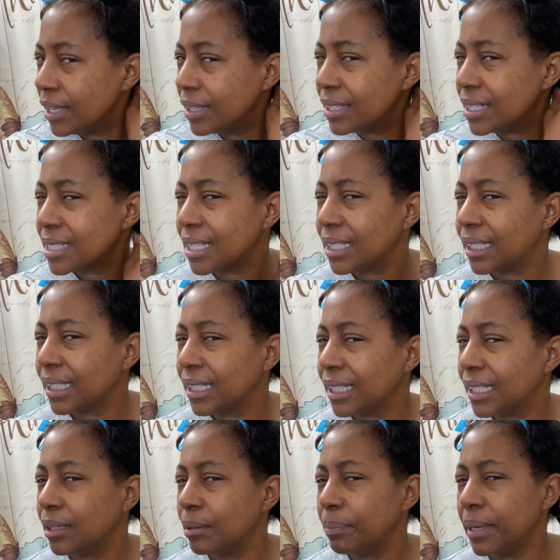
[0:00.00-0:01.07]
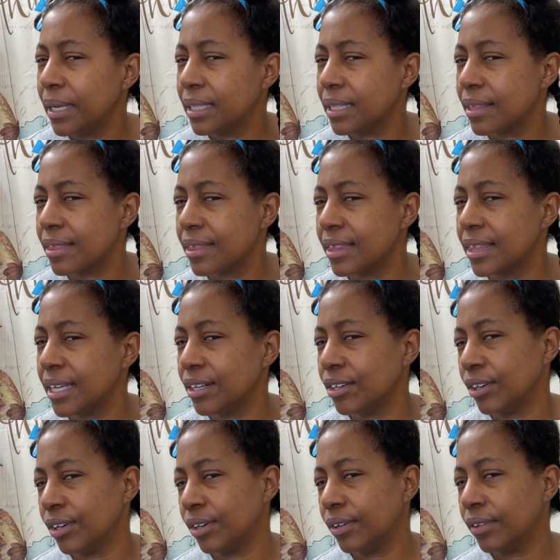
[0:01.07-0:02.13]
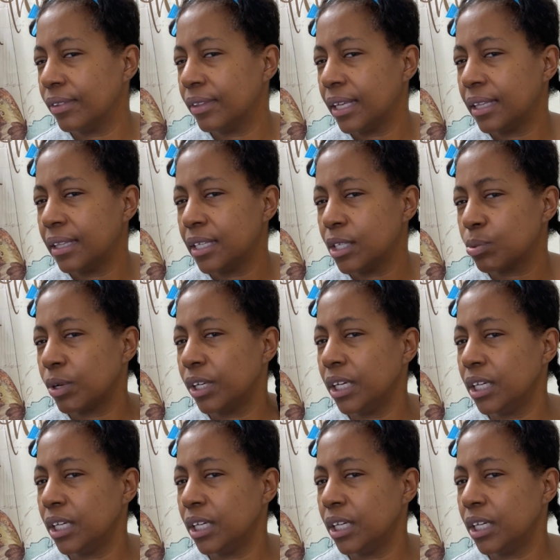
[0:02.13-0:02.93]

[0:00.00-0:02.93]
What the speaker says: that's a little bit thinner than this one.